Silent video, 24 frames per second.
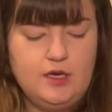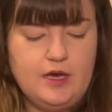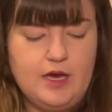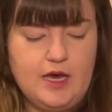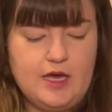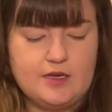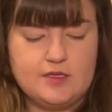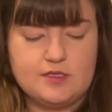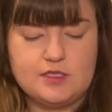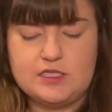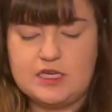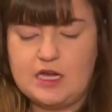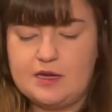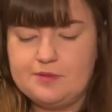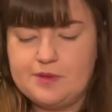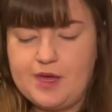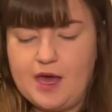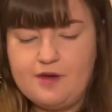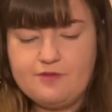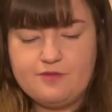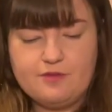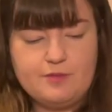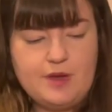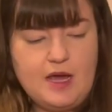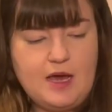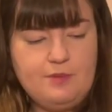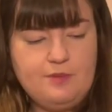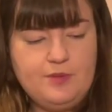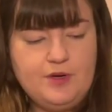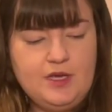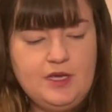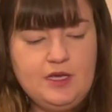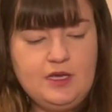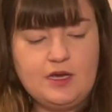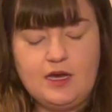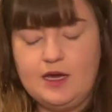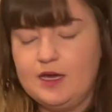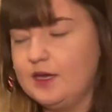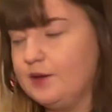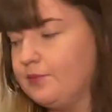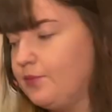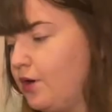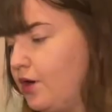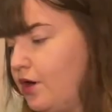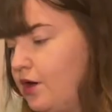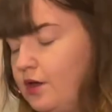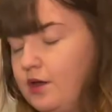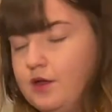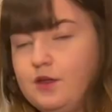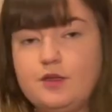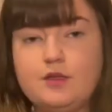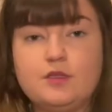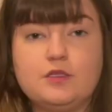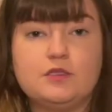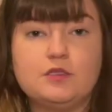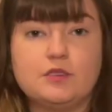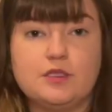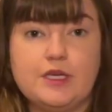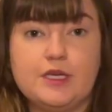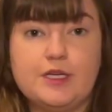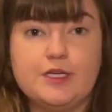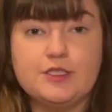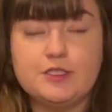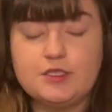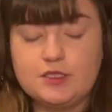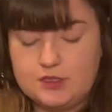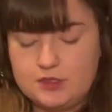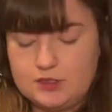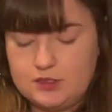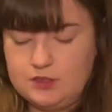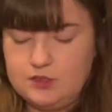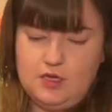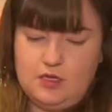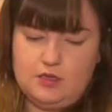how to stop that from happening, I am all ears.